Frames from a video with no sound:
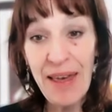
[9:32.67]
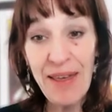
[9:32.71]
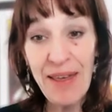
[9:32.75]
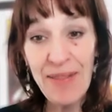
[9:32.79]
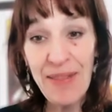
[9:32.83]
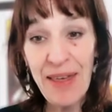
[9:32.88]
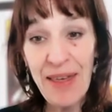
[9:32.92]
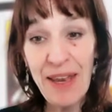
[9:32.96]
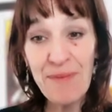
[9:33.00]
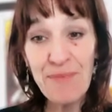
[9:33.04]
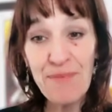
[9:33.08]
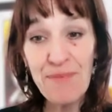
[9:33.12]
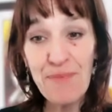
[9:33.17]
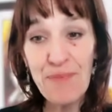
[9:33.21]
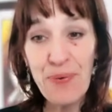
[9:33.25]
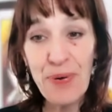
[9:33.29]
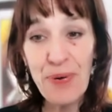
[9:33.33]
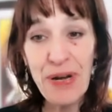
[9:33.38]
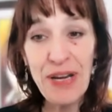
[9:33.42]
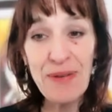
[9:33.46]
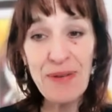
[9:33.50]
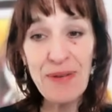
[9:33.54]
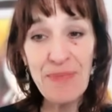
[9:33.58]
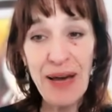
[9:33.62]
they then
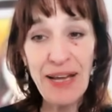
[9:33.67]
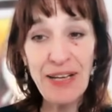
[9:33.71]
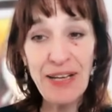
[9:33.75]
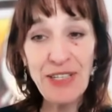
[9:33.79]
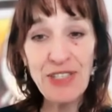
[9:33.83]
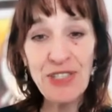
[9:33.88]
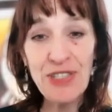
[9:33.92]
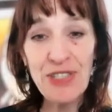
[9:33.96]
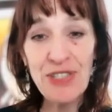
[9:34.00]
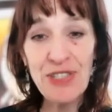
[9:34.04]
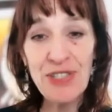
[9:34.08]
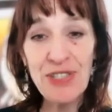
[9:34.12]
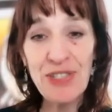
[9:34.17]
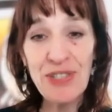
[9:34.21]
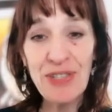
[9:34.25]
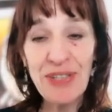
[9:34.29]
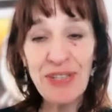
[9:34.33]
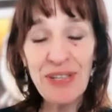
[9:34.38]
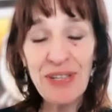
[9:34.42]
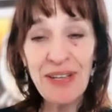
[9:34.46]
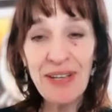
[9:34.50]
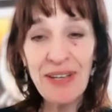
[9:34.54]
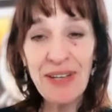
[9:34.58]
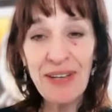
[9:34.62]
pretty much